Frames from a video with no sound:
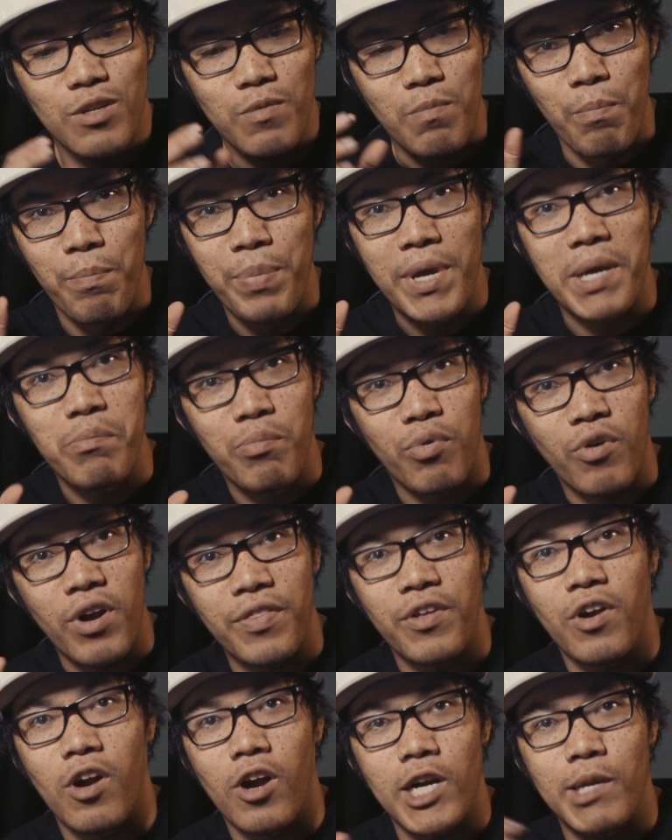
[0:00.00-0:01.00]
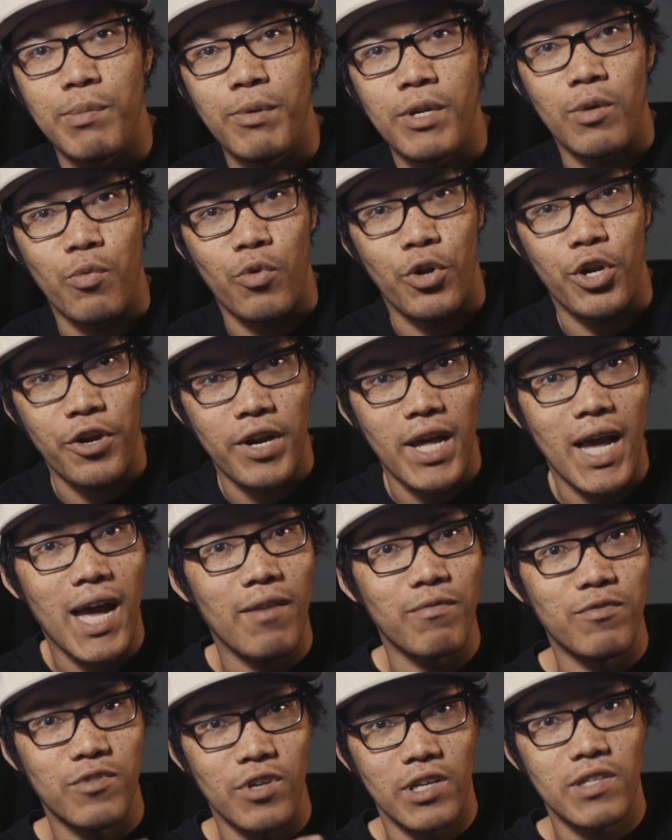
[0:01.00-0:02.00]
big breadth car community where you're going to
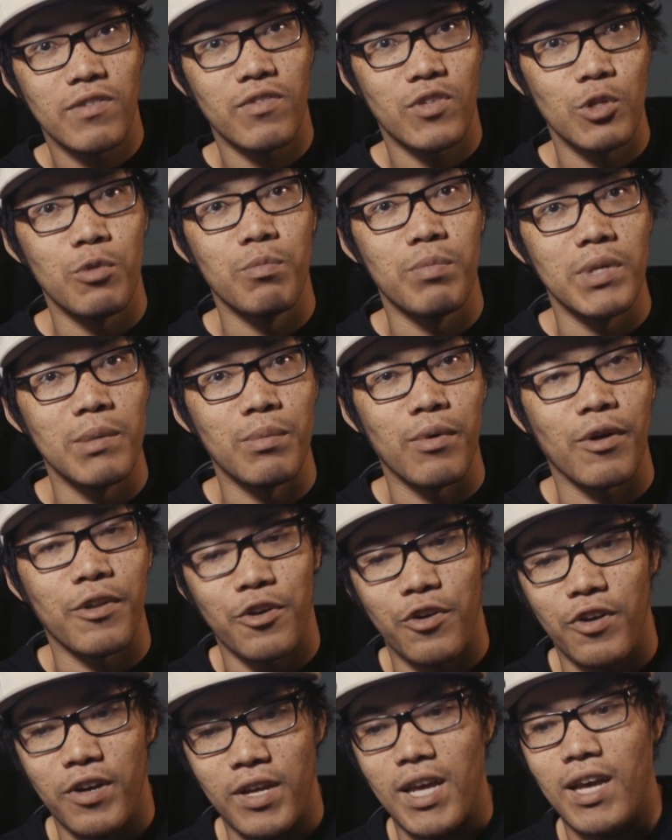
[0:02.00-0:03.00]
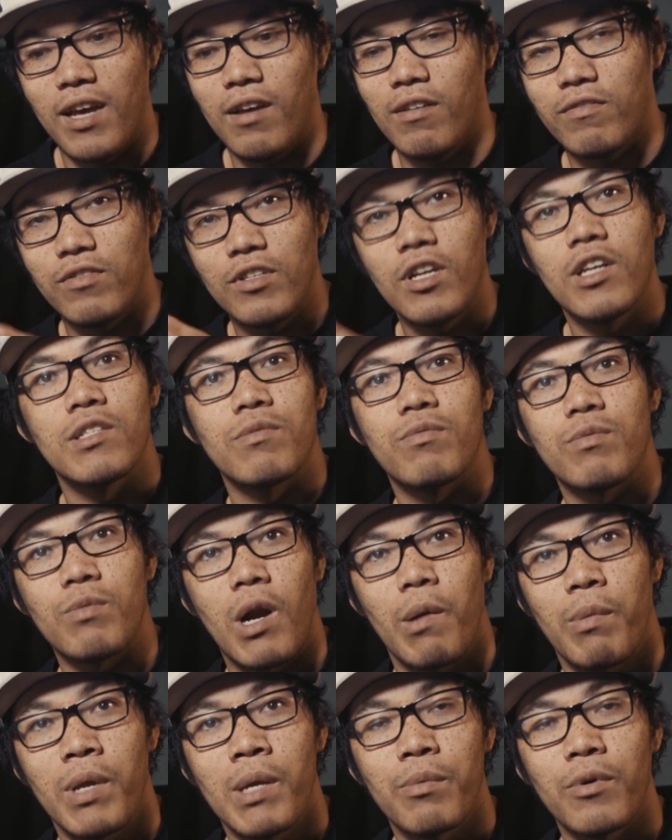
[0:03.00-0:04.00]
have tons of Subaru people and you're going to have tons of
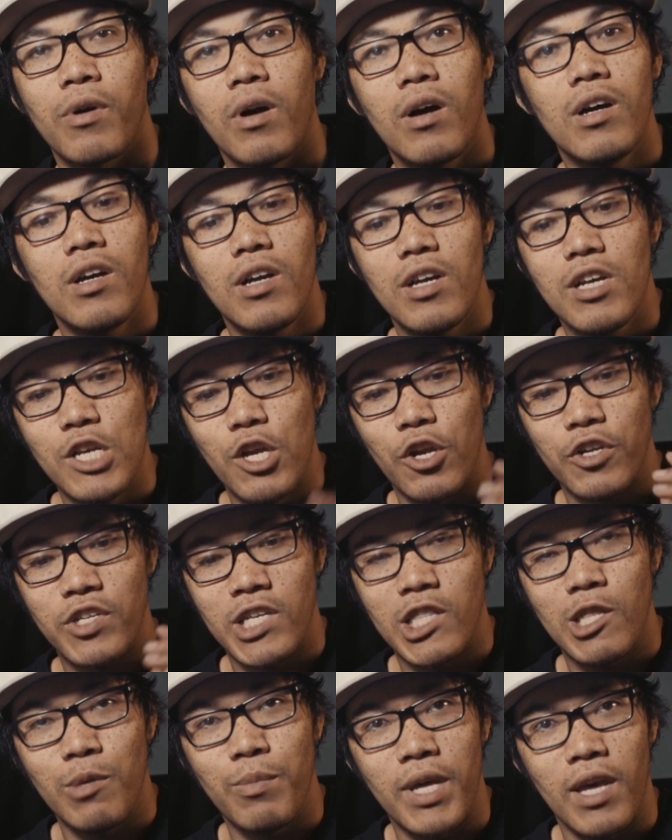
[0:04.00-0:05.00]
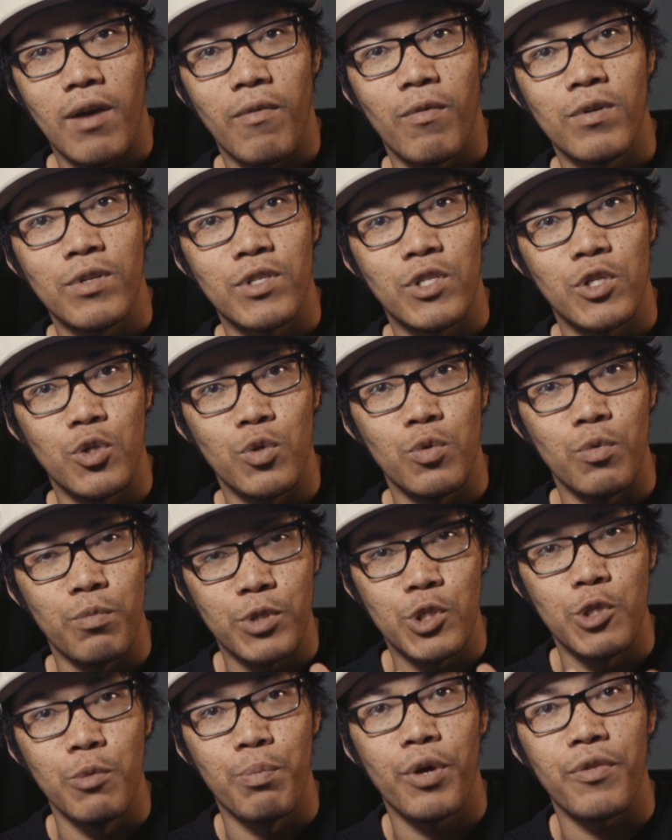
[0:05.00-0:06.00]
smart people. You just need to be able to
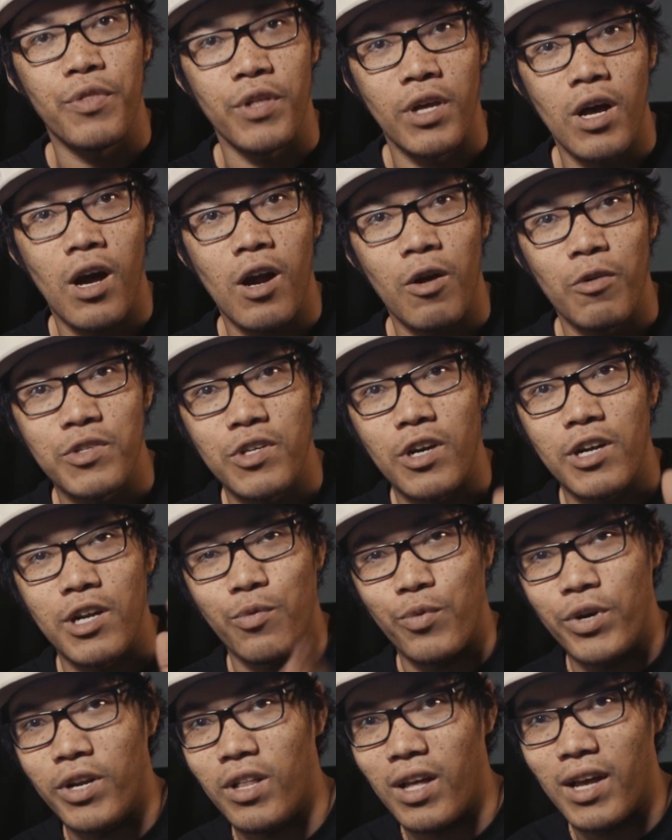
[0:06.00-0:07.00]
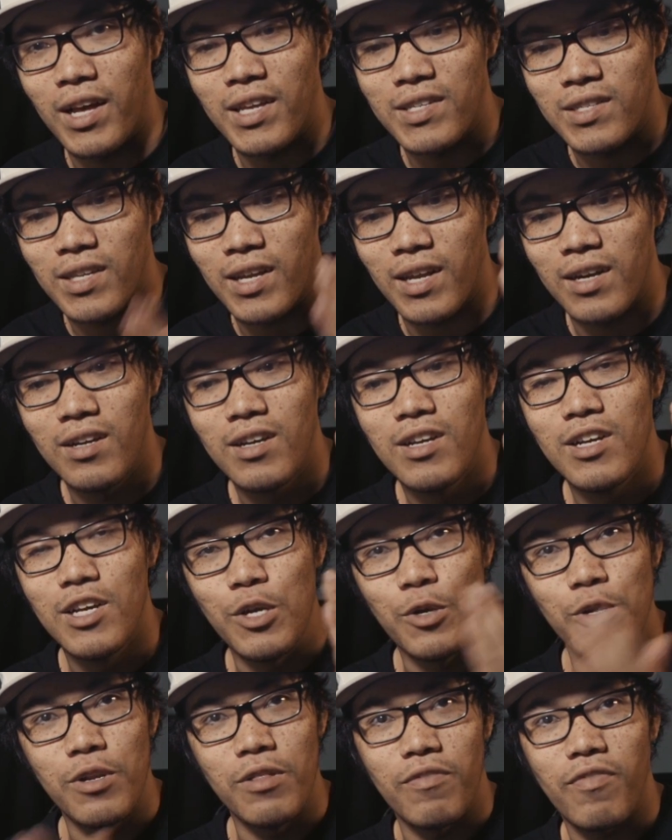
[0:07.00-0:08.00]
put the goggles on and realize that
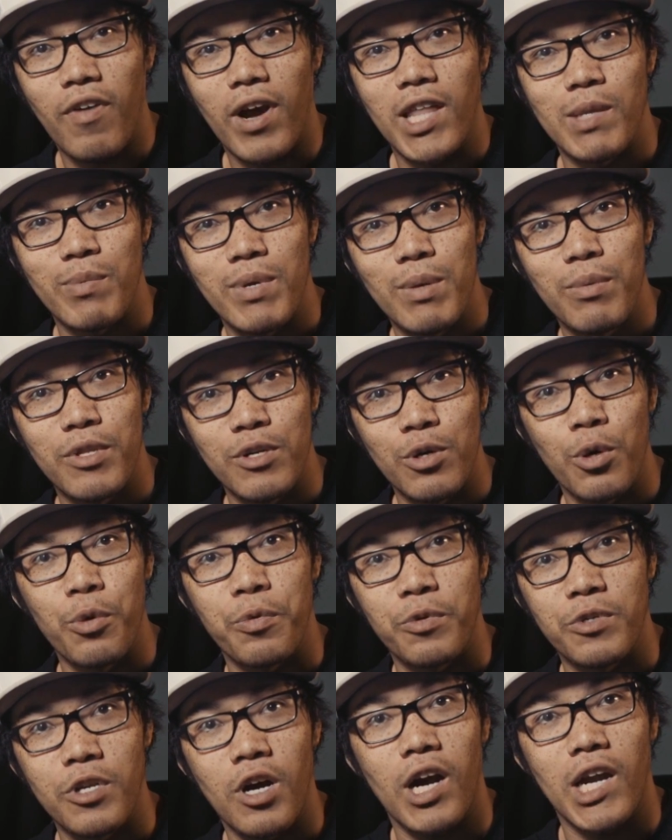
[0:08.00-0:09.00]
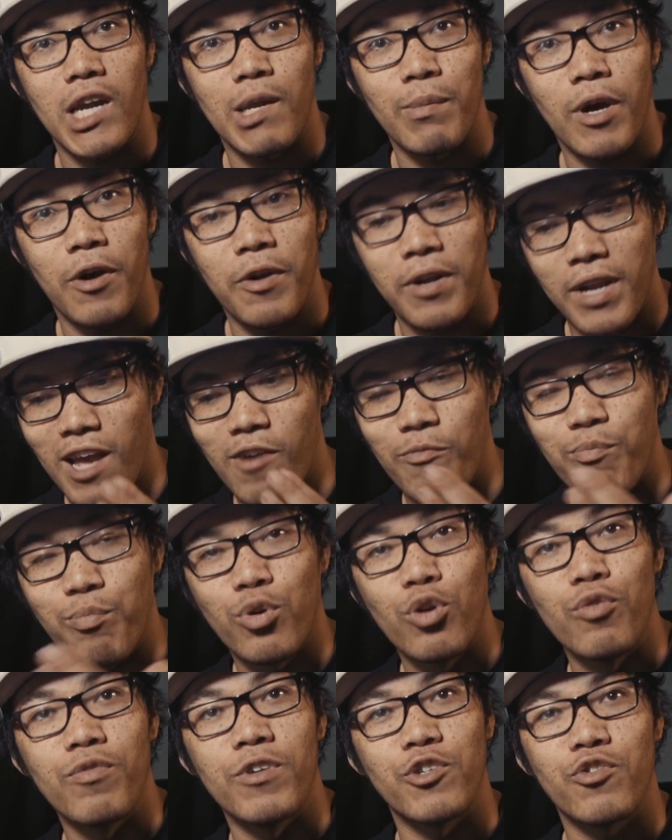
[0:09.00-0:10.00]
you need to find the people that know what they're talking about and have
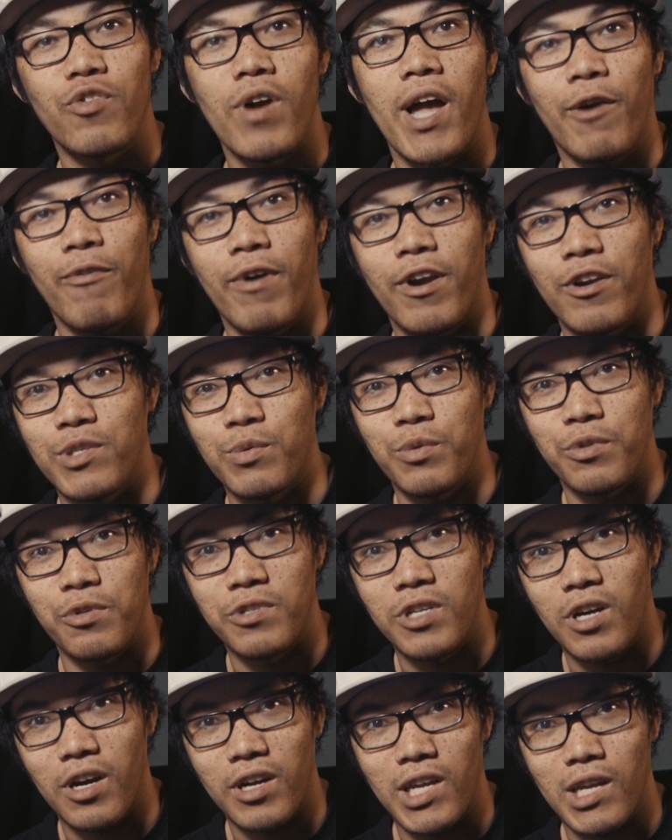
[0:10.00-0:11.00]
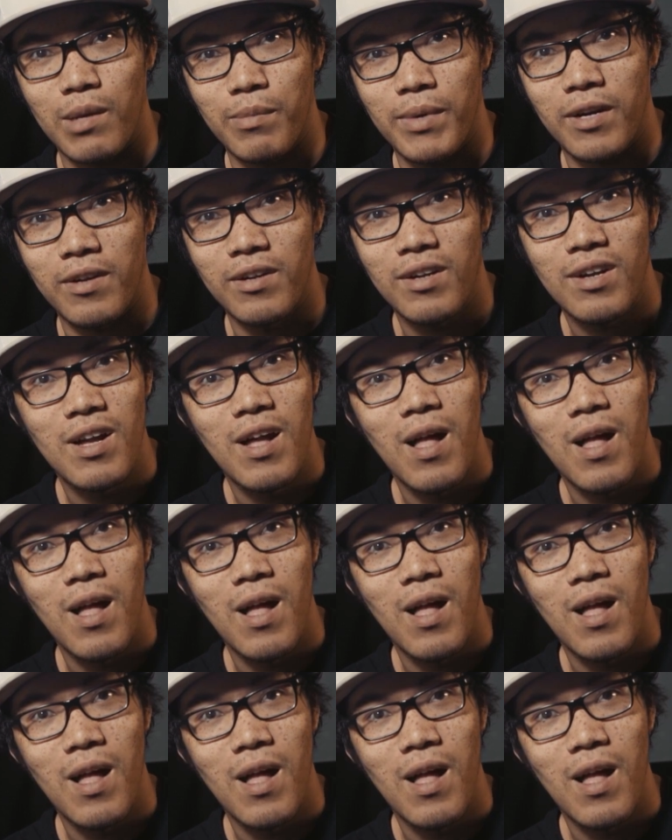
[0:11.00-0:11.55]
proven track records of what they're talking about.